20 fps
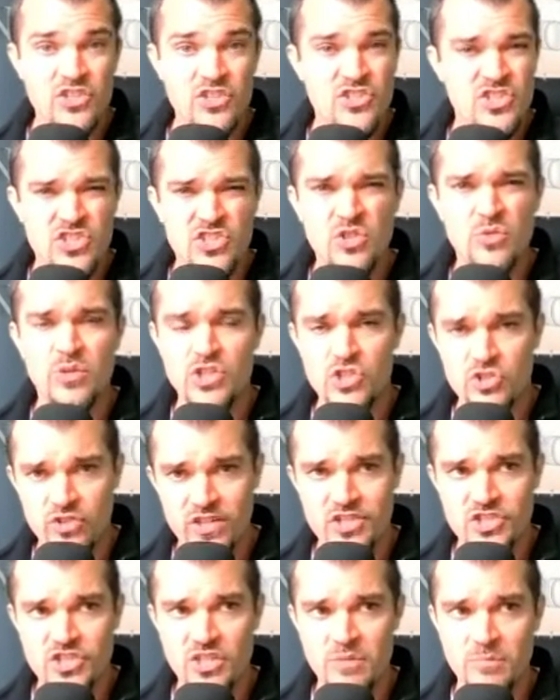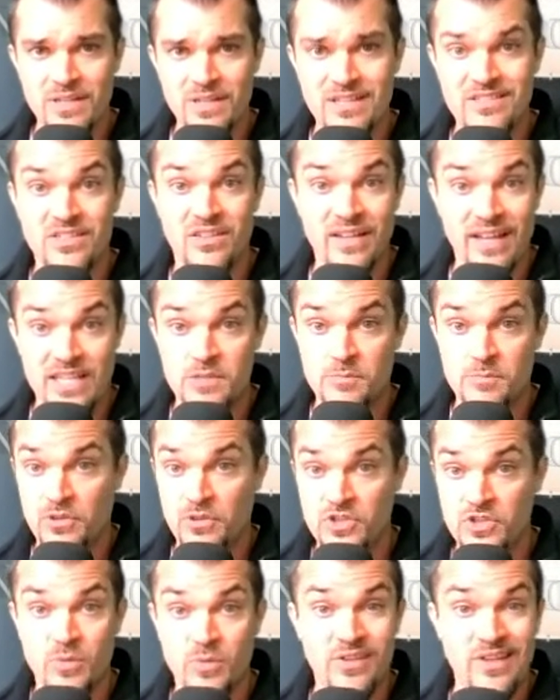just due to attrition because the last
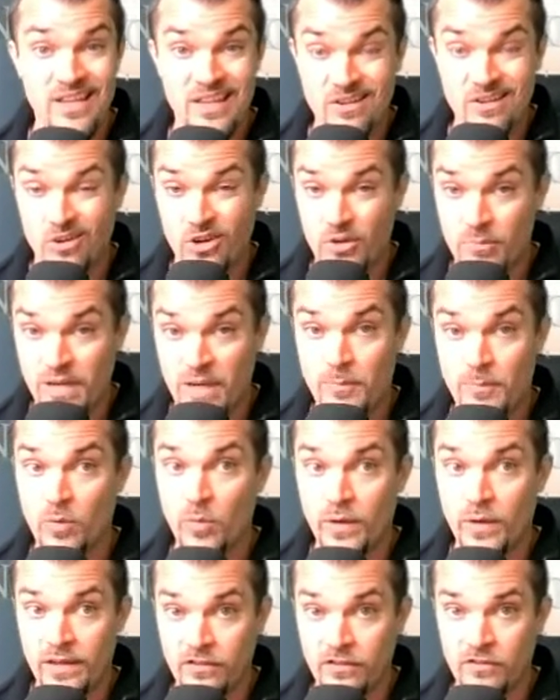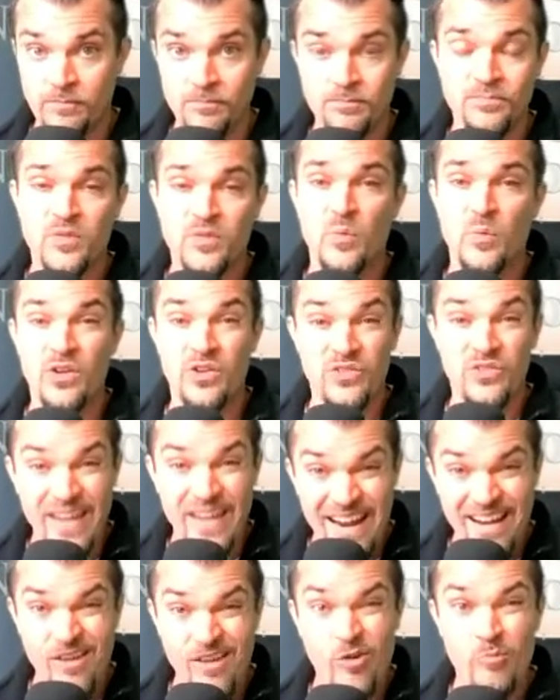person with ink on paper wins. Well,
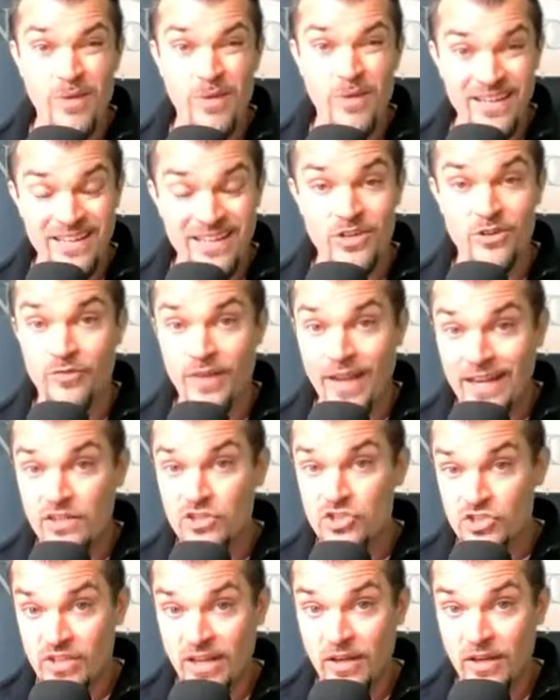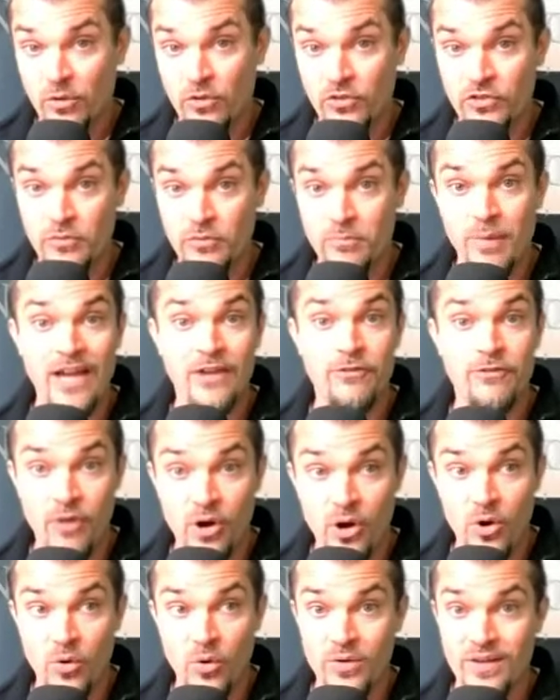now Medicare Advantage sales by
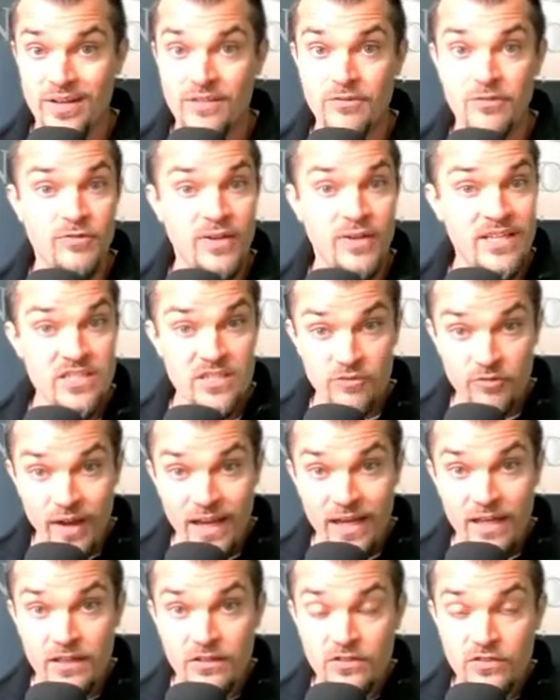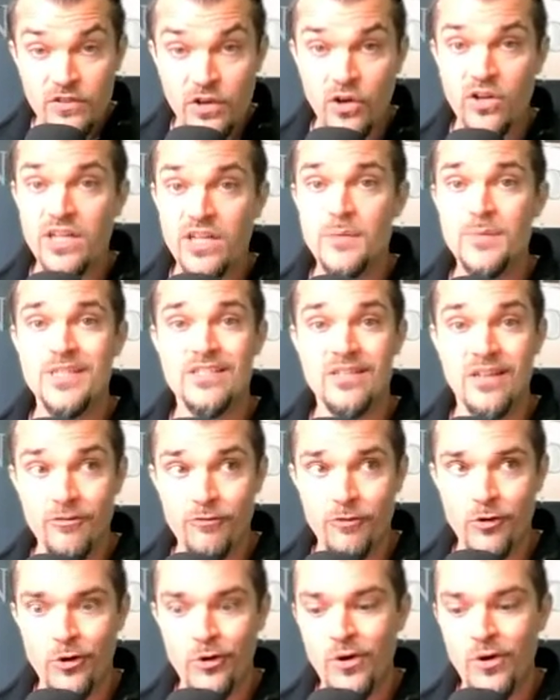phone and even face to face are going to be
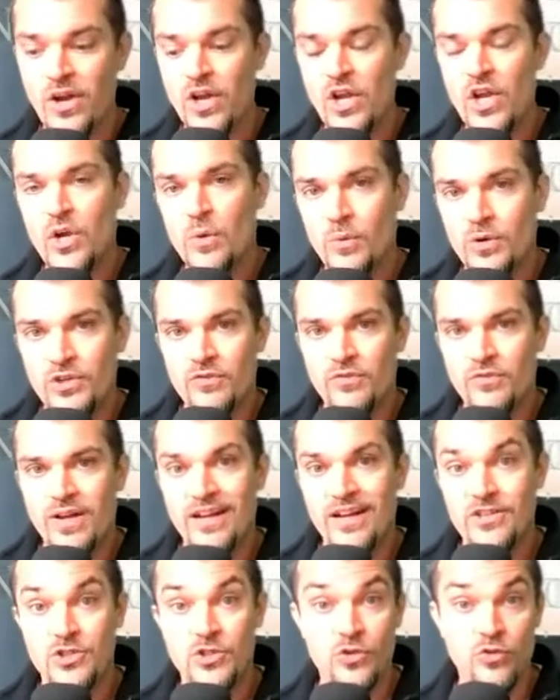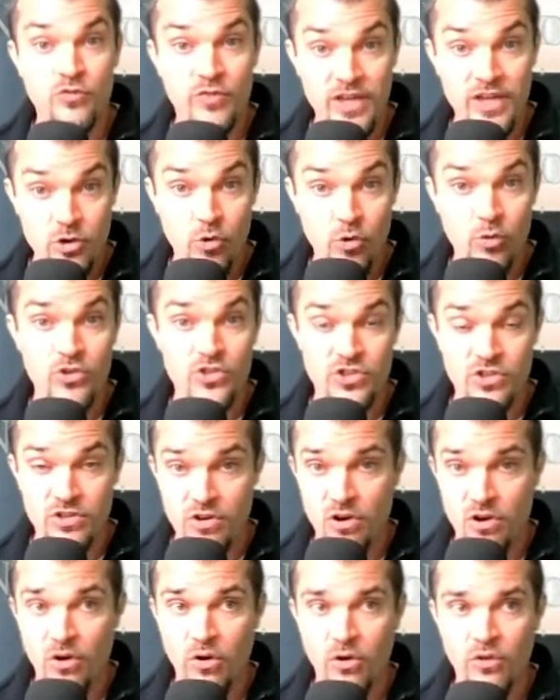tougher when you've got to record your
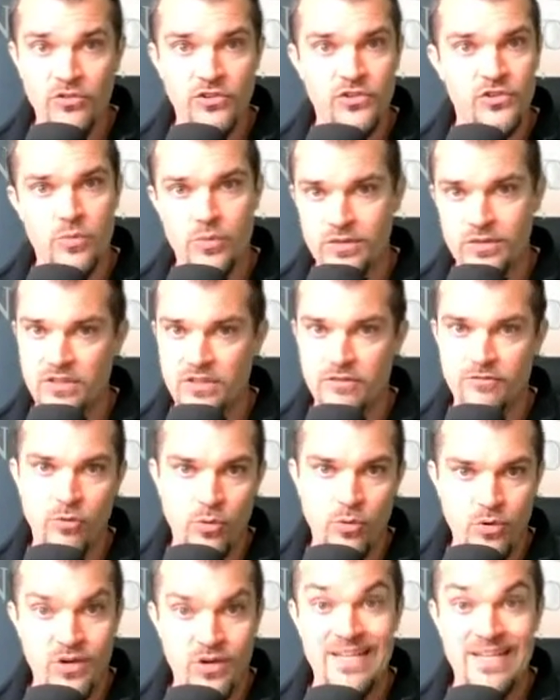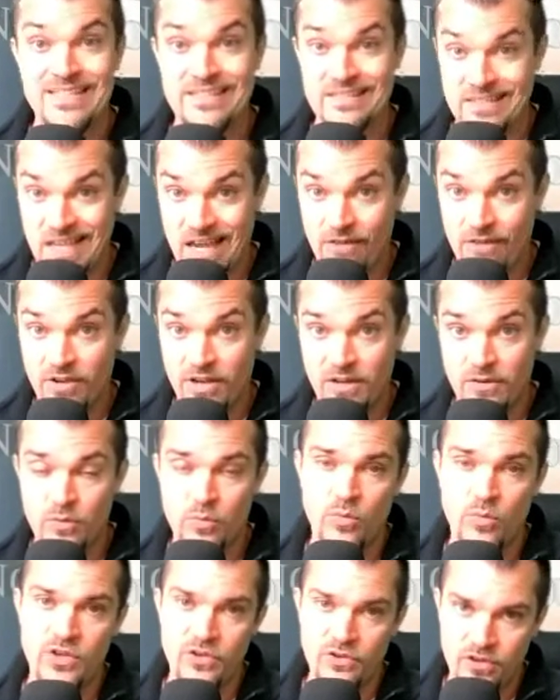calls 24 7
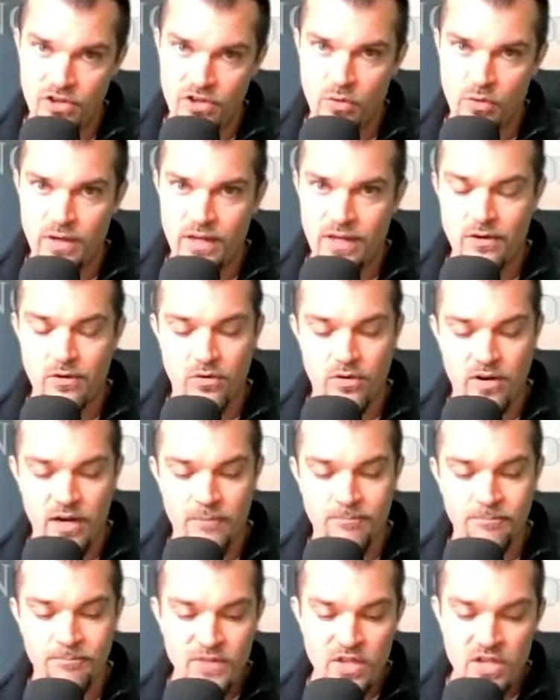when you're doing it. Okay.